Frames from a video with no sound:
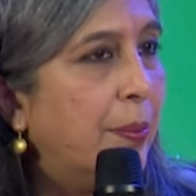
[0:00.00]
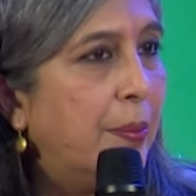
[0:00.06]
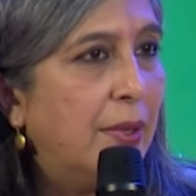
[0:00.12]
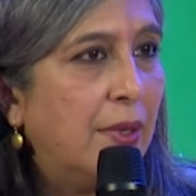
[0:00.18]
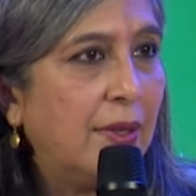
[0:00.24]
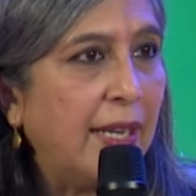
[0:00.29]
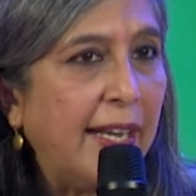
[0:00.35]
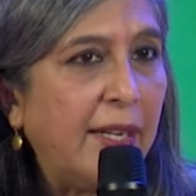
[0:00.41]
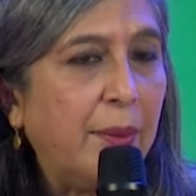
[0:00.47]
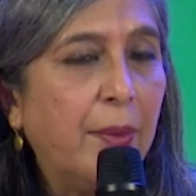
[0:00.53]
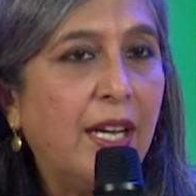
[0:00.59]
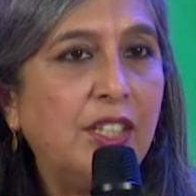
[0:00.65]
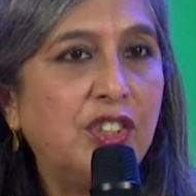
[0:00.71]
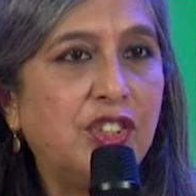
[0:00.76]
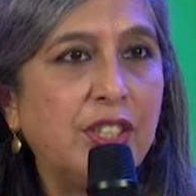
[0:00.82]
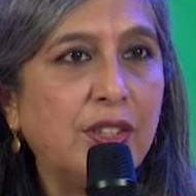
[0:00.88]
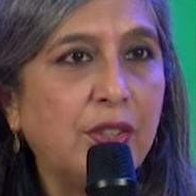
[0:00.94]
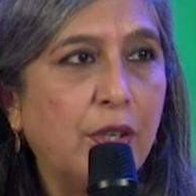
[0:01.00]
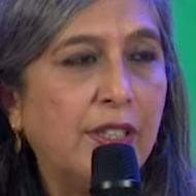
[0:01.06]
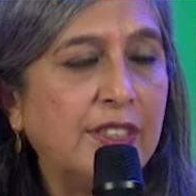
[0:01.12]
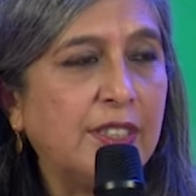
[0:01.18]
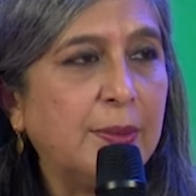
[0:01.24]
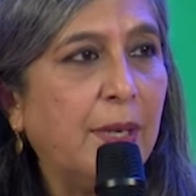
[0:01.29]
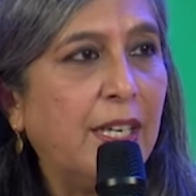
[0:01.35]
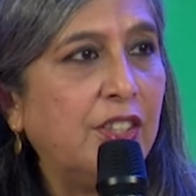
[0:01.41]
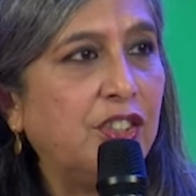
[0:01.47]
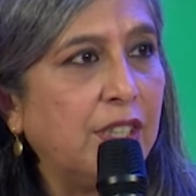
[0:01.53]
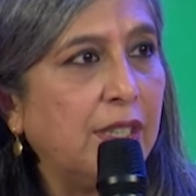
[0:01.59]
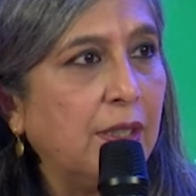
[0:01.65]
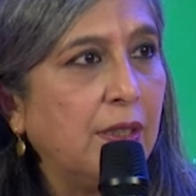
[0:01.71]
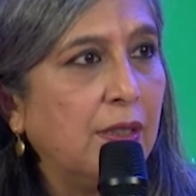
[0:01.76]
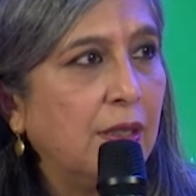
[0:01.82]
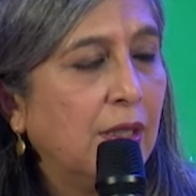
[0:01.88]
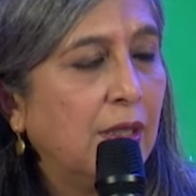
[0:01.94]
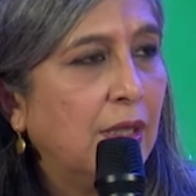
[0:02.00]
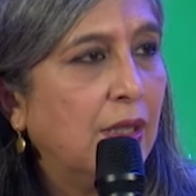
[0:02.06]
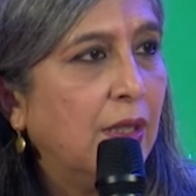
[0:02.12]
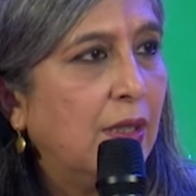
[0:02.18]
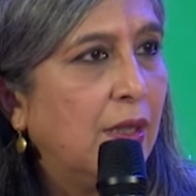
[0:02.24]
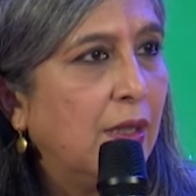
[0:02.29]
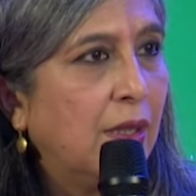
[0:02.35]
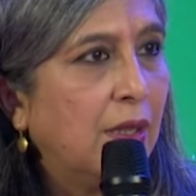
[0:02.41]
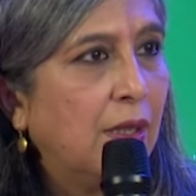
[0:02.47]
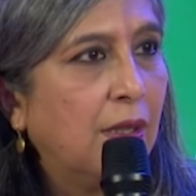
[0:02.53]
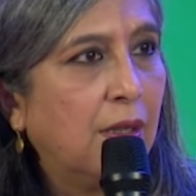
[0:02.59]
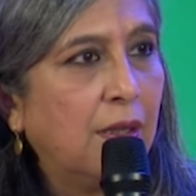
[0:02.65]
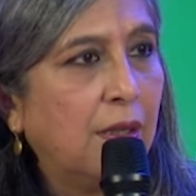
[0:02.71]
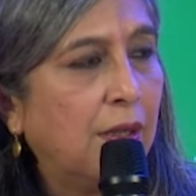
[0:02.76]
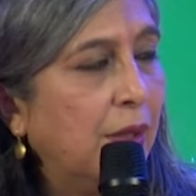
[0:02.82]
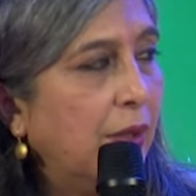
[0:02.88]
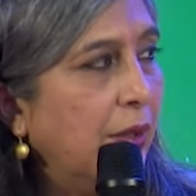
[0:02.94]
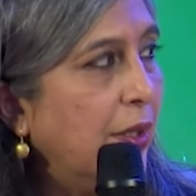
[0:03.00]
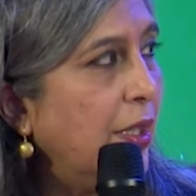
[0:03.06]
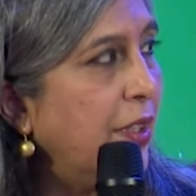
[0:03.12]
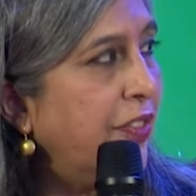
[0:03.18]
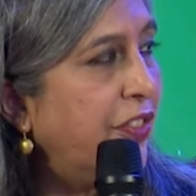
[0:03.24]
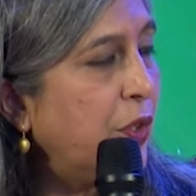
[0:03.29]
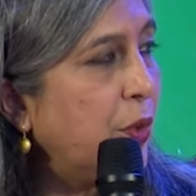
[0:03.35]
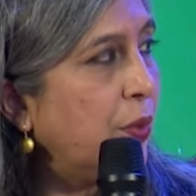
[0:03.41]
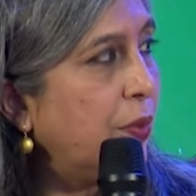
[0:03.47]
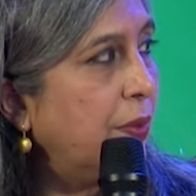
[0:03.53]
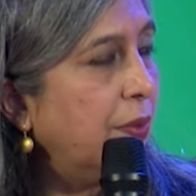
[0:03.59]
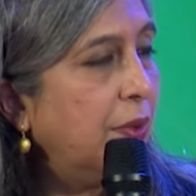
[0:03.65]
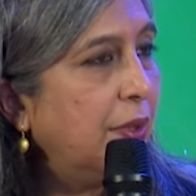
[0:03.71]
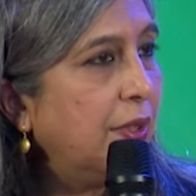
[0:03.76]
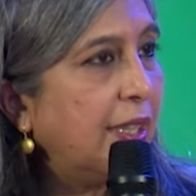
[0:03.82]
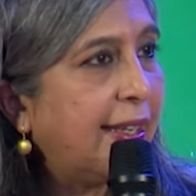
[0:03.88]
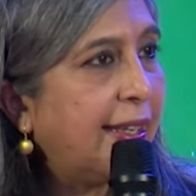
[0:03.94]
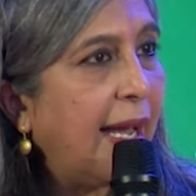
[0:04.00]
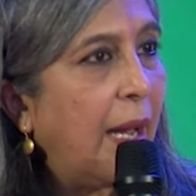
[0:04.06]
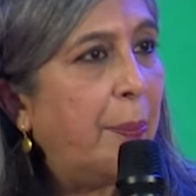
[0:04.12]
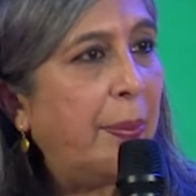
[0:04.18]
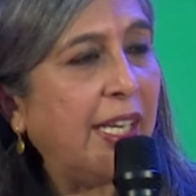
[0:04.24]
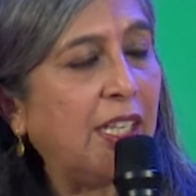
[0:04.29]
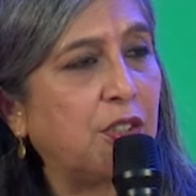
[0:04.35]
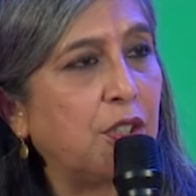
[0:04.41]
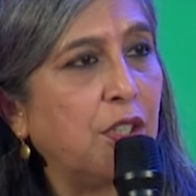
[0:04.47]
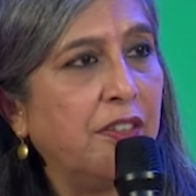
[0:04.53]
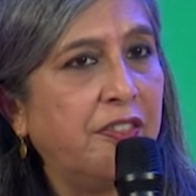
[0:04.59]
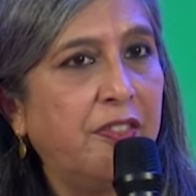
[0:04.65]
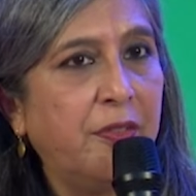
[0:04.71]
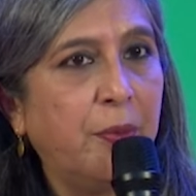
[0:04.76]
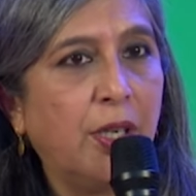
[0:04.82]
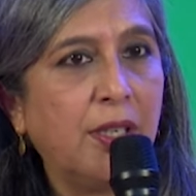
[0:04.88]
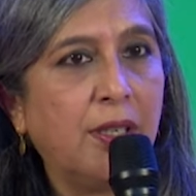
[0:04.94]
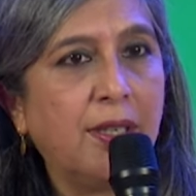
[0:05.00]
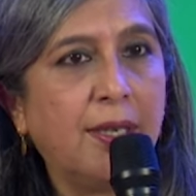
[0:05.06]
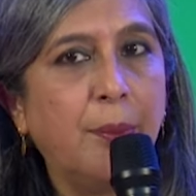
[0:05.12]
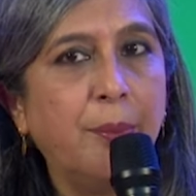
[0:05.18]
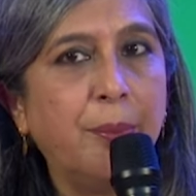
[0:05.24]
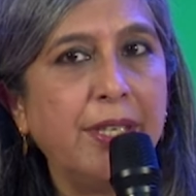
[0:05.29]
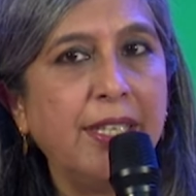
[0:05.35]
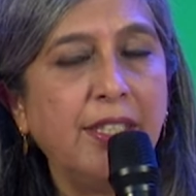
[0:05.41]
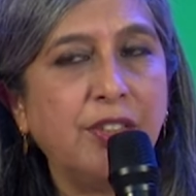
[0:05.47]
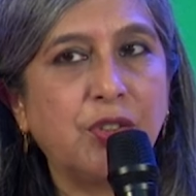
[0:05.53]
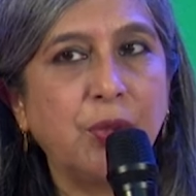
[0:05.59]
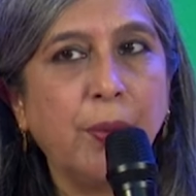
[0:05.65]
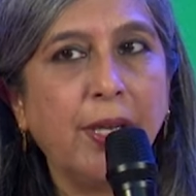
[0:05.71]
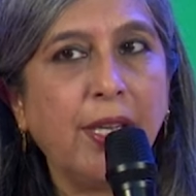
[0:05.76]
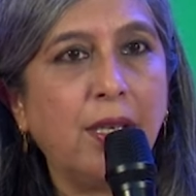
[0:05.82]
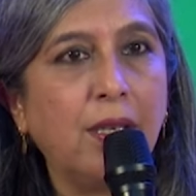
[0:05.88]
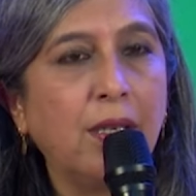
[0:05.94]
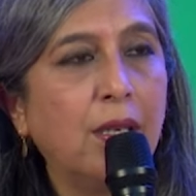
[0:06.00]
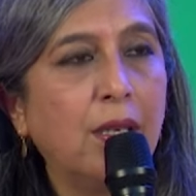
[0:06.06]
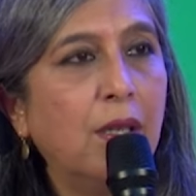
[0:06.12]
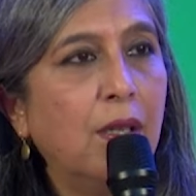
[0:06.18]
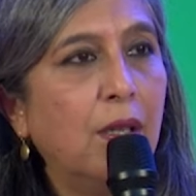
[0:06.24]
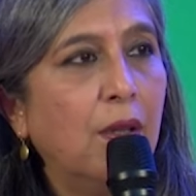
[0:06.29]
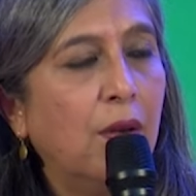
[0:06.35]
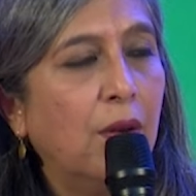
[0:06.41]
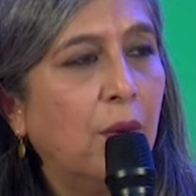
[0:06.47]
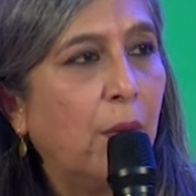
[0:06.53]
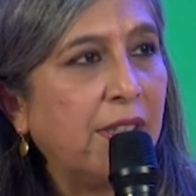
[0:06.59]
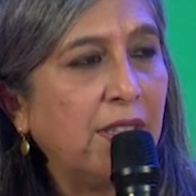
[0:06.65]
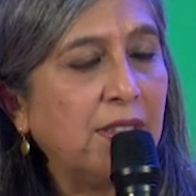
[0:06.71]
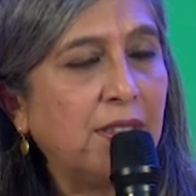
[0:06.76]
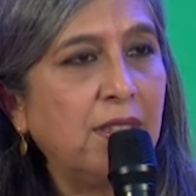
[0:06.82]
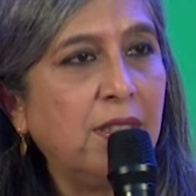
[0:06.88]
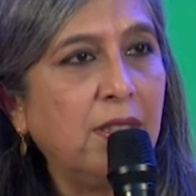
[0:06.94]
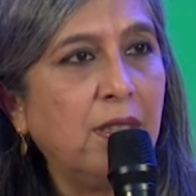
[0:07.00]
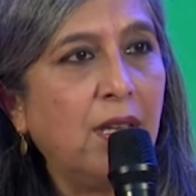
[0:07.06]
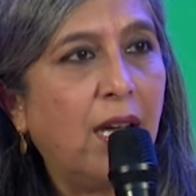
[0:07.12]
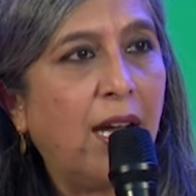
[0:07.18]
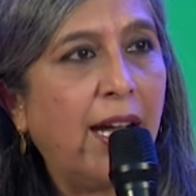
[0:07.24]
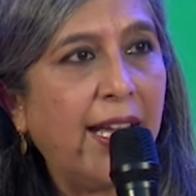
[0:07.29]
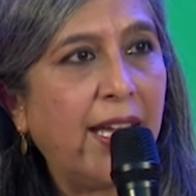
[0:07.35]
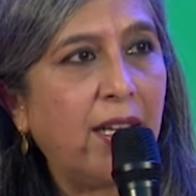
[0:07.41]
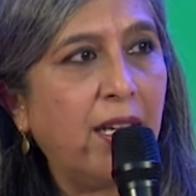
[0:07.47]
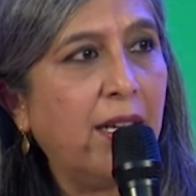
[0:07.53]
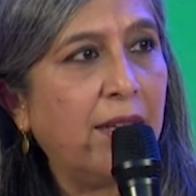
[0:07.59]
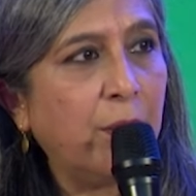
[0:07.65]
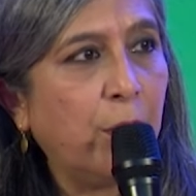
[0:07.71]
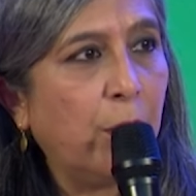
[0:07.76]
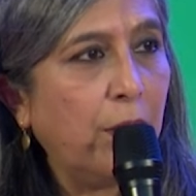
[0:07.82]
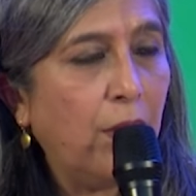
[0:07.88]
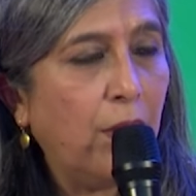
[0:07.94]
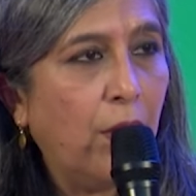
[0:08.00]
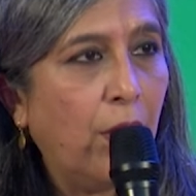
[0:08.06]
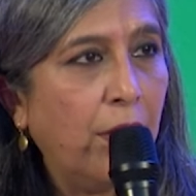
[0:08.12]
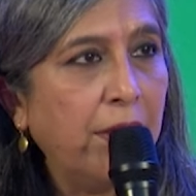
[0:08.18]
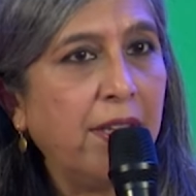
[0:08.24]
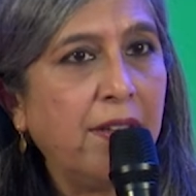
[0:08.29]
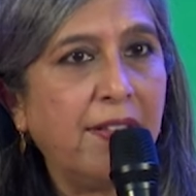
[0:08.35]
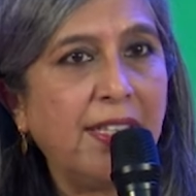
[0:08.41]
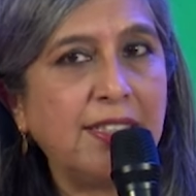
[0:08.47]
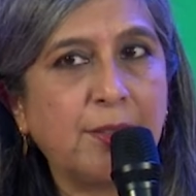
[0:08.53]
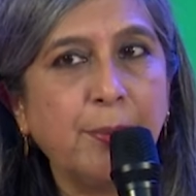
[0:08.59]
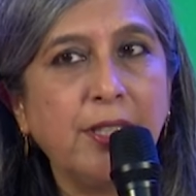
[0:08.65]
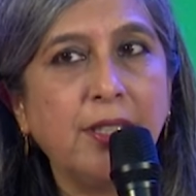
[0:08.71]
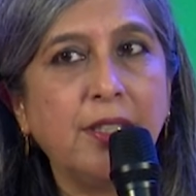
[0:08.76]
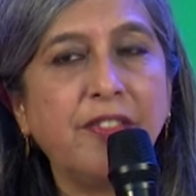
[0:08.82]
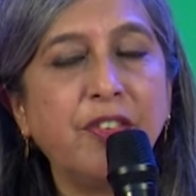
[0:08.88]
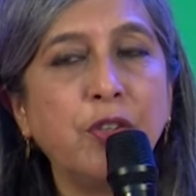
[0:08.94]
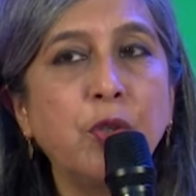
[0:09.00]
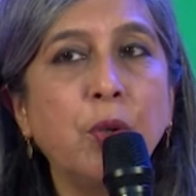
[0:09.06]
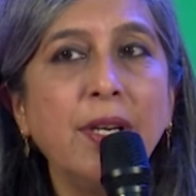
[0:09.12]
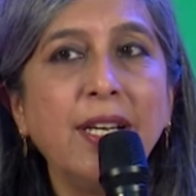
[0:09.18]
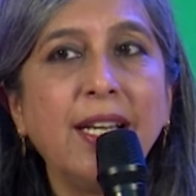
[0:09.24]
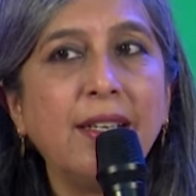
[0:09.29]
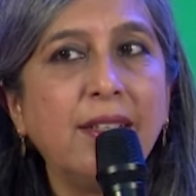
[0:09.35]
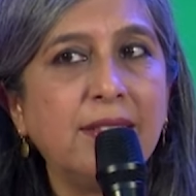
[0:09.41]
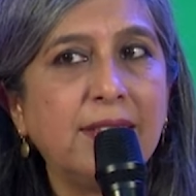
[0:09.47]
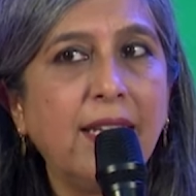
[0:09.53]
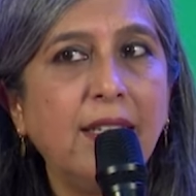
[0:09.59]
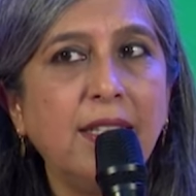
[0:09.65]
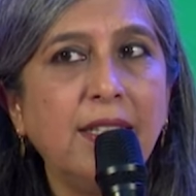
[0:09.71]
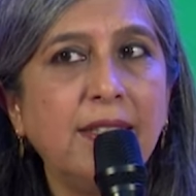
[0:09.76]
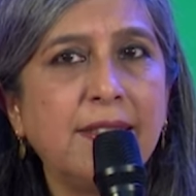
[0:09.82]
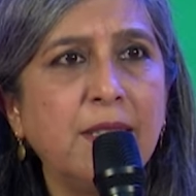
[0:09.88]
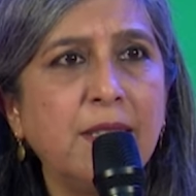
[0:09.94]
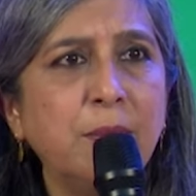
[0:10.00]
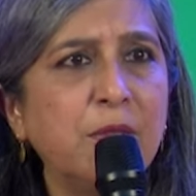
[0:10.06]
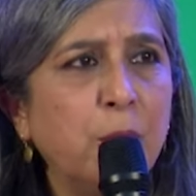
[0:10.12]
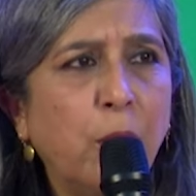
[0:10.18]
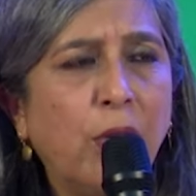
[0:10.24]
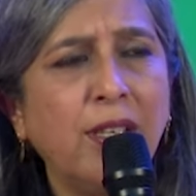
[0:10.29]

net margin, gross margin, uh, if you the capex of what a company is doing, what is the IRR on investment? If you don't understand these terms, what are you